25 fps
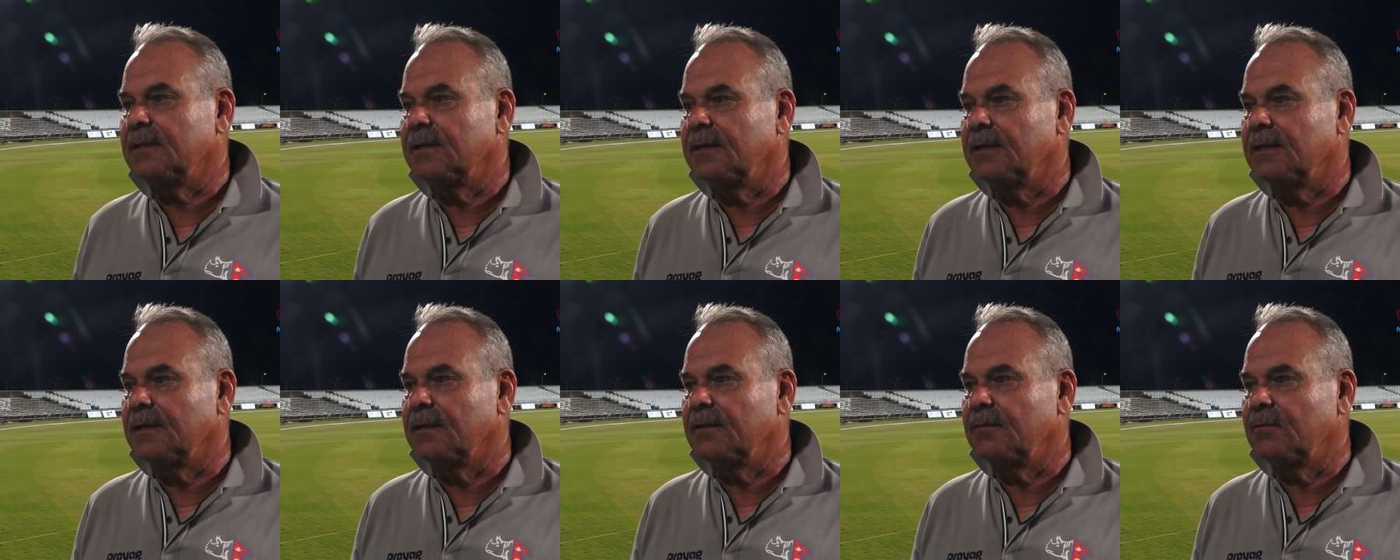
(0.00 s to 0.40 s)

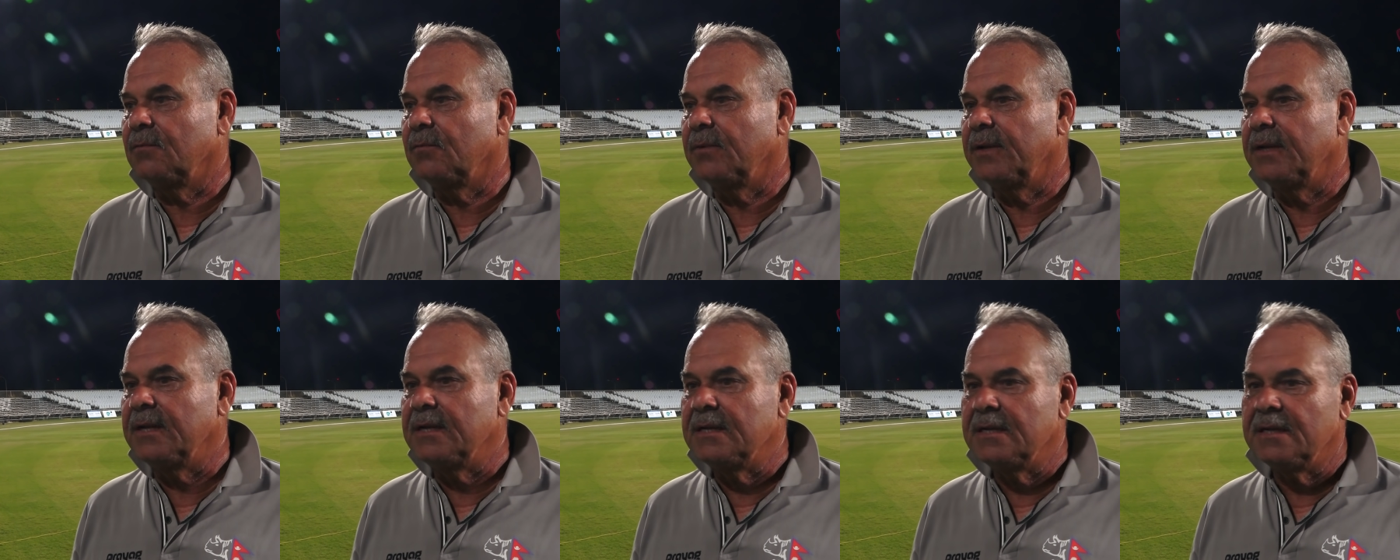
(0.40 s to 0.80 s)
You know,
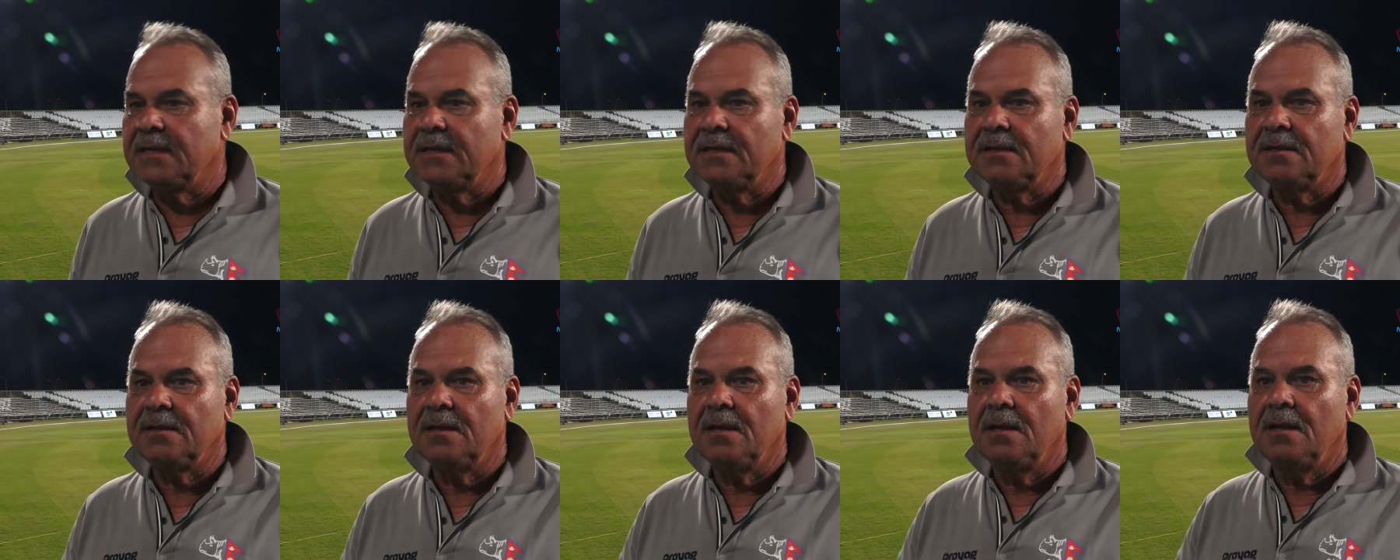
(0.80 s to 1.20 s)
we
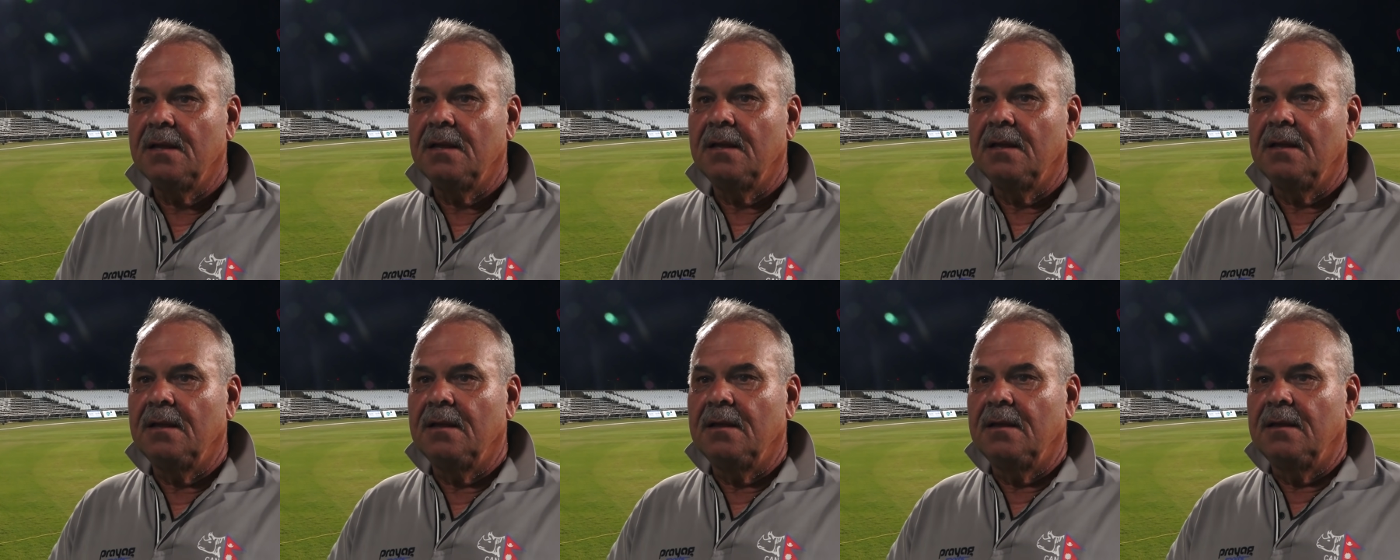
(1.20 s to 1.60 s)
need
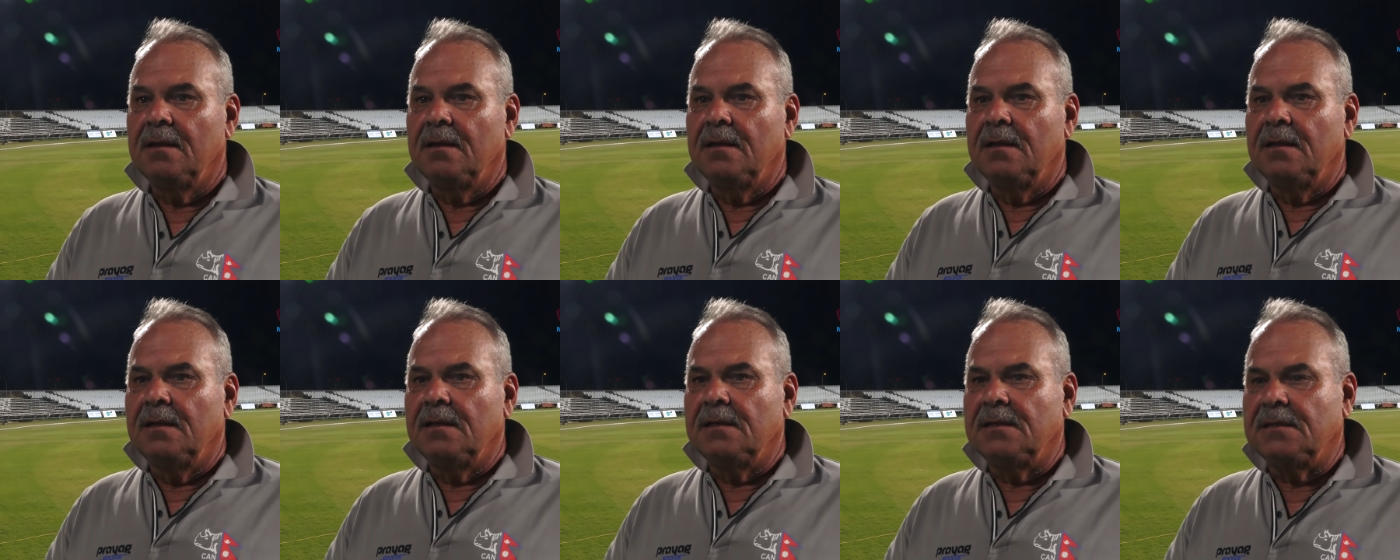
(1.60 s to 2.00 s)

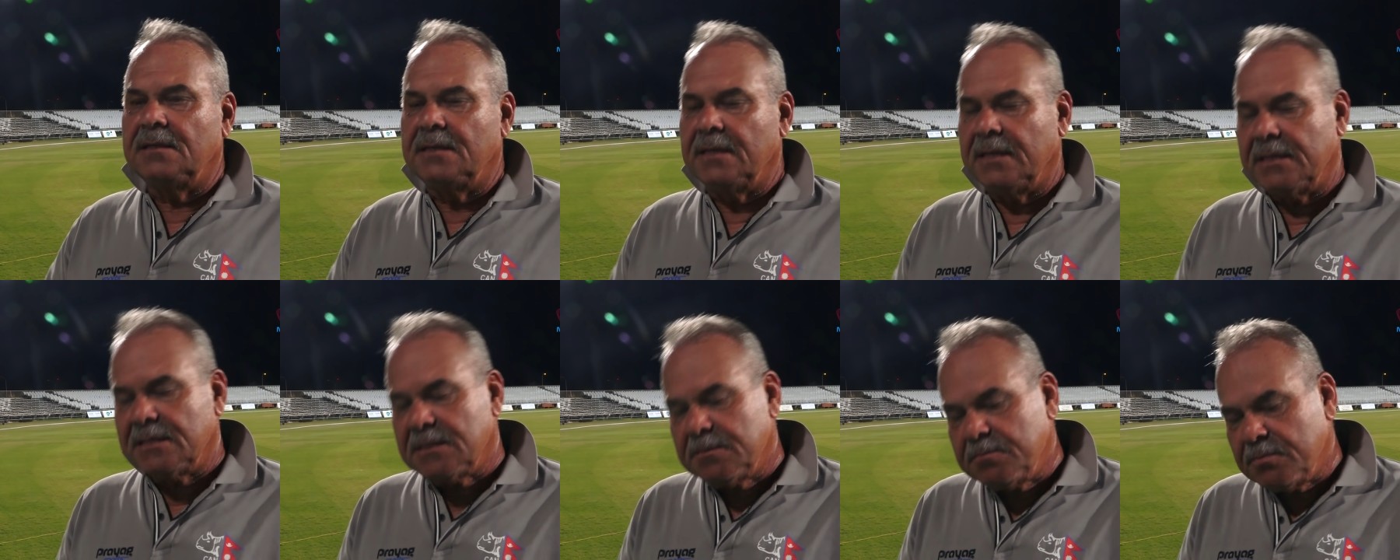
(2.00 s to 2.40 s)

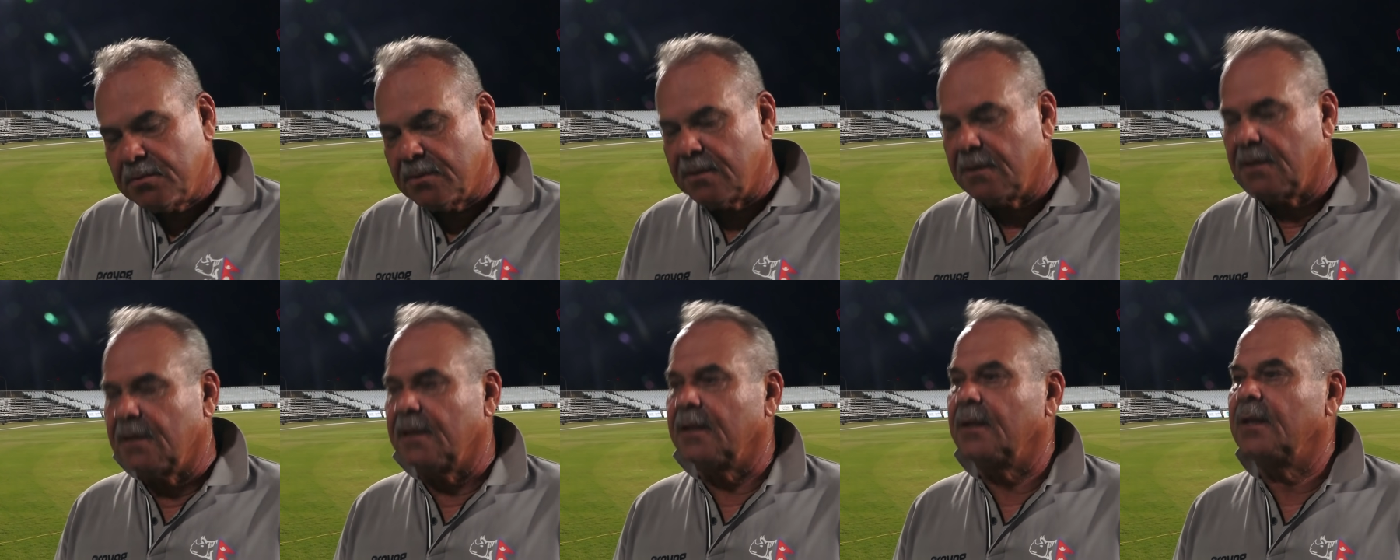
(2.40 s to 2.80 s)

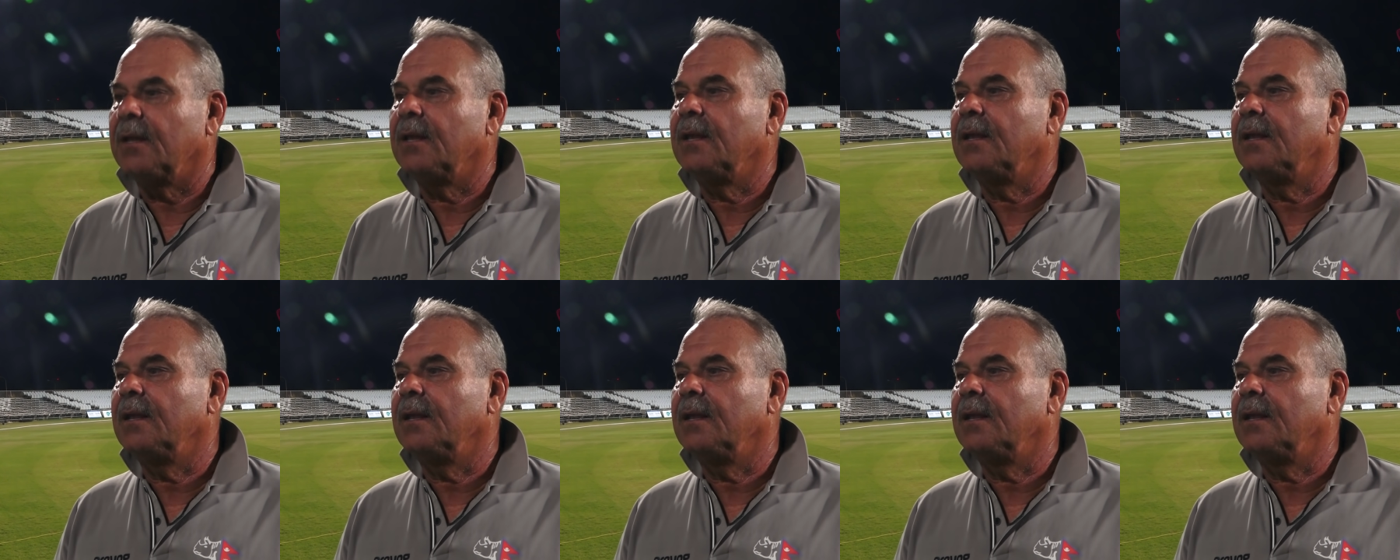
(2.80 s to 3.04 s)
desperately